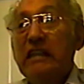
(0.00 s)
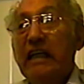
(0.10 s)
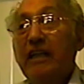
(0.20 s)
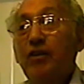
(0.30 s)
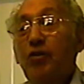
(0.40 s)

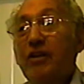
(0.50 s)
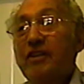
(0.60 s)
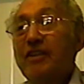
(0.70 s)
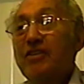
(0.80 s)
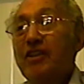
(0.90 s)
Anyway,
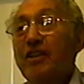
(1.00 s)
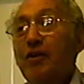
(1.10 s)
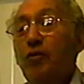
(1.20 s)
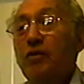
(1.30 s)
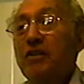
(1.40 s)
they said
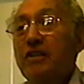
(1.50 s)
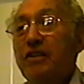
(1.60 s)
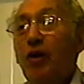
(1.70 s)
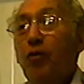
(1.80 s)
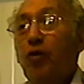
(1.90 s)

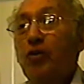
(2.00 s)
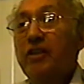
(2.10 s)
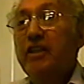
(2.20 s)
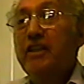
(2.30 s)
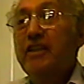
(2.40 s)
they walk
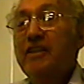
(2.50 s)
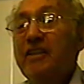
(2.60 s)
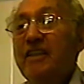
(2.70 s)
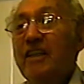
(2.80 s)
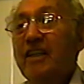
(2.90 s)
in
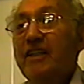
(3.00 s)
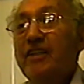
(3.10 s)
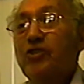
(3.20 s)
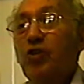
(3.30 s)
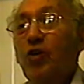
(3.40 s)
and they
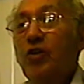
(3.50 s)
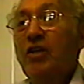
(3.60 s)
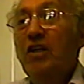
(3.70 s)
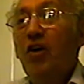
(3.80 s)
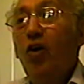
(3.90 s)
saw,
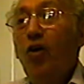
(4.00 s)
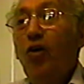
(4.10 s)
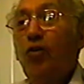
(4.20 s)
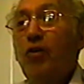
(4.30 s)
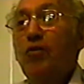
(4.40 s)

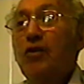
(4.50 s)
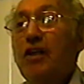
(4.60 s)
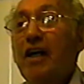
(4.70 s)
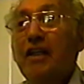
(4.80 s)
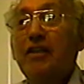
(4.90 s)
oh, we
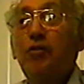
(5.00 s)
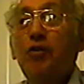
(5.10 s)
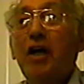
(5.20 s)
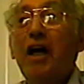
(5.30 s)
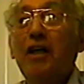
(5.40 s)
lucky we
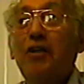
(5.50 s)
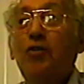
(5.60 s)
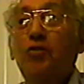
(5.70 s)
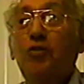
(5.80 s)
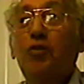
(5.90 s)
are,
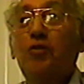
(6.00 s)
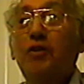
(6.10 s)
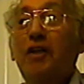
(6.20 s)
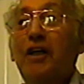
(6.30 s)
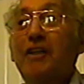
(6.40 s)
look what we
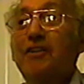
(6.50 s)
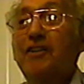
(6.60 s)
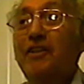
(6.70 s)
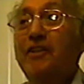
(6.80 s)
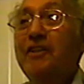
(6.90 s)
got in
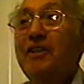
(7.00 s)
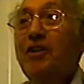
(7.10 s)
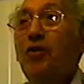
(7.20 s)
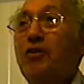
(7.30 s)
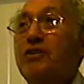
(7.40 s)
there.
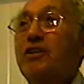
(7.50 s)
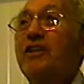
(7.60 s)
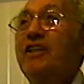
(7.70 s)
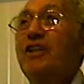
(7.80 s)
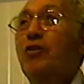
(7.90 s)

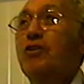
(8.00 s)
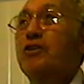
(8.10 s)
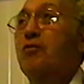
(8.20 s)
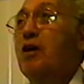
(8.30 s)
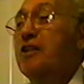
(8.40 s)
There was
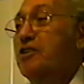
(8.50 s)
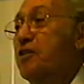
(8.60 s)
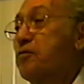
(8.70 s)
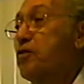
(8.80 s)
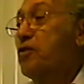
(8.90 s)
a basket
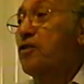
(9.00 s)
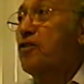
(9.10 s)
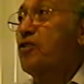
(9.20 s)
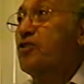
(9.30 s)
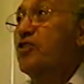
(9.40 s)
full of
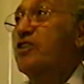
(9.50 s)
groceries.